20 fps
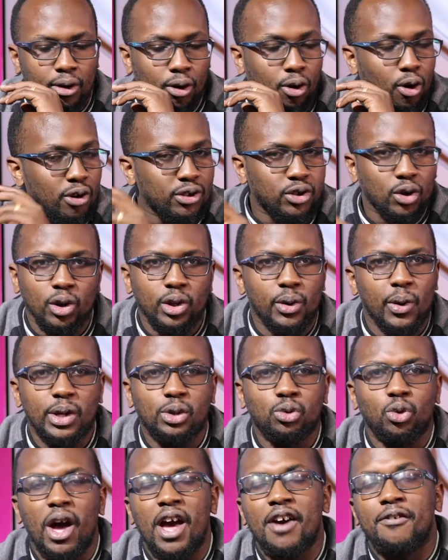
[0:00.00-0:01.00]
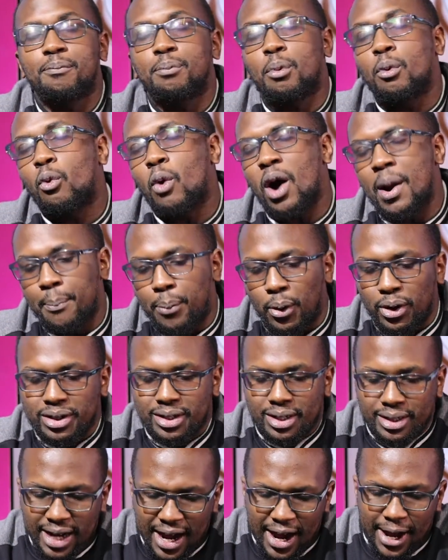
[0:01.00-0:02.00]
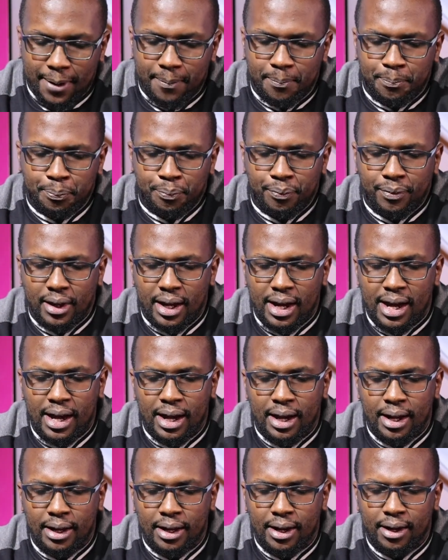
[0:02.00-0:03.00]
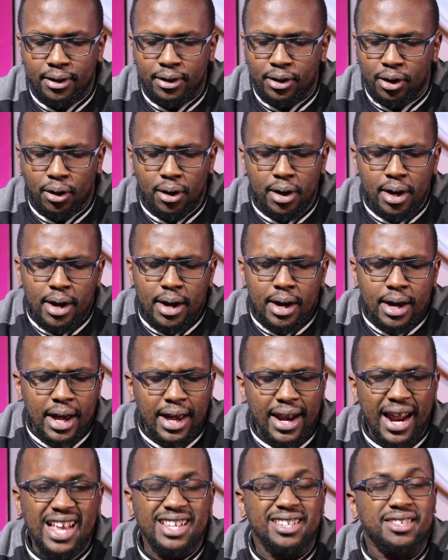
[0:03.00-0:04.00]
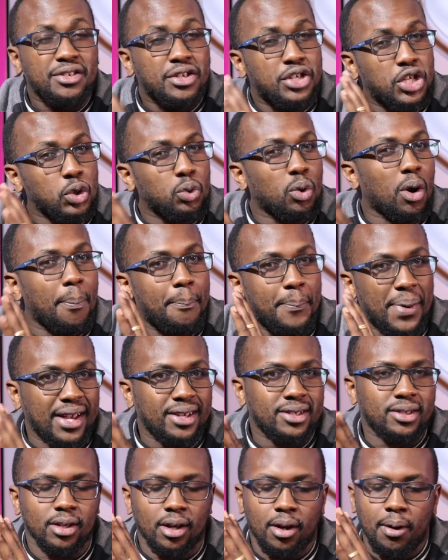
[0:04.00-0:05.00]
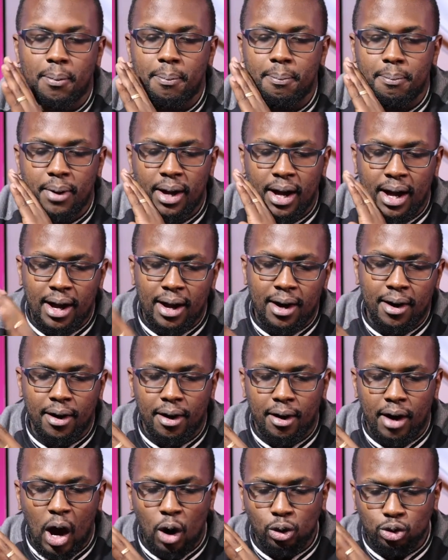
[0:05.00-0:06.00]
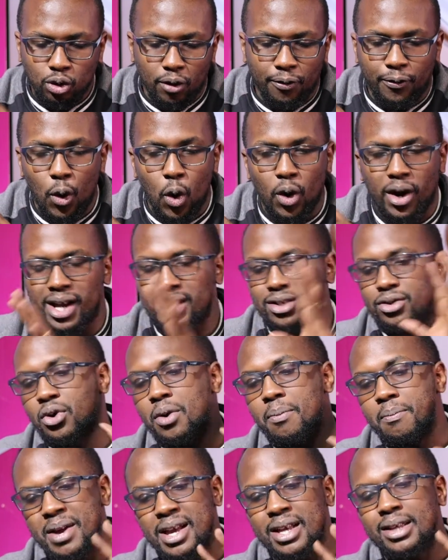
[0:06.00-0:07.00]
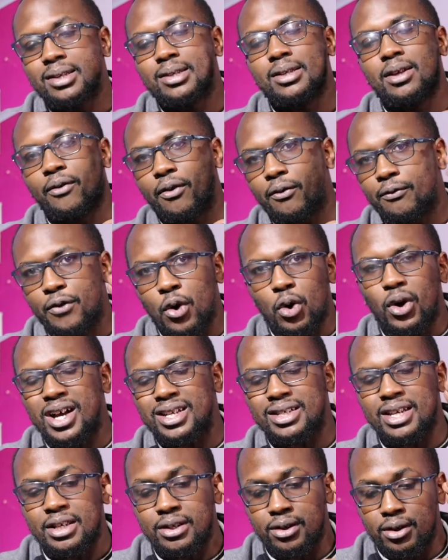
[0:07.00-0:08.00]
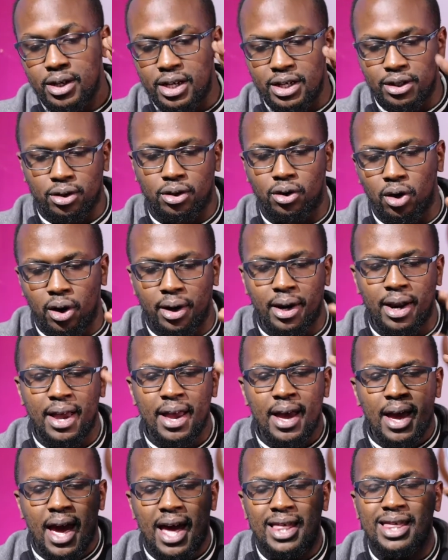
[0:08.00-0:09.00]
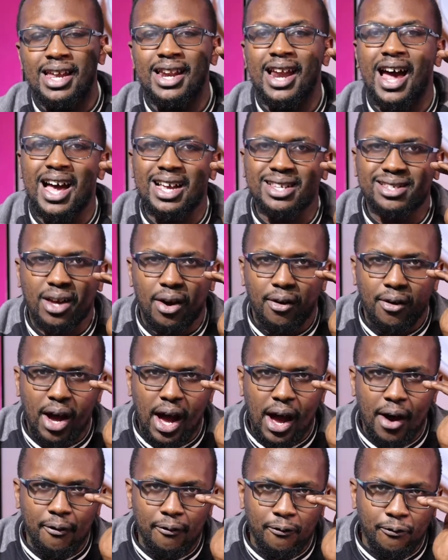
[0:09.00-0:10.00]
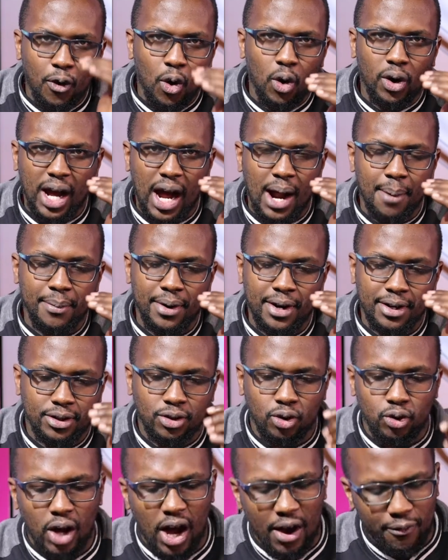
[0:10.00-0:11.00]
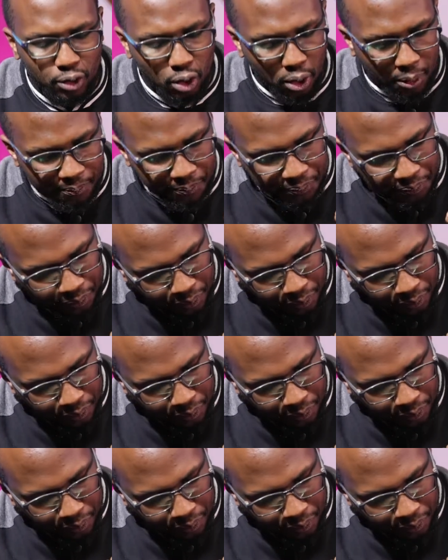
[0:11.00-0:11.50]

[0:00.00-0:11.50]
goes all the way to f1.9. It has dual pixel autofocus, so it means the focus is good, and then it has 4 cameras. So you have your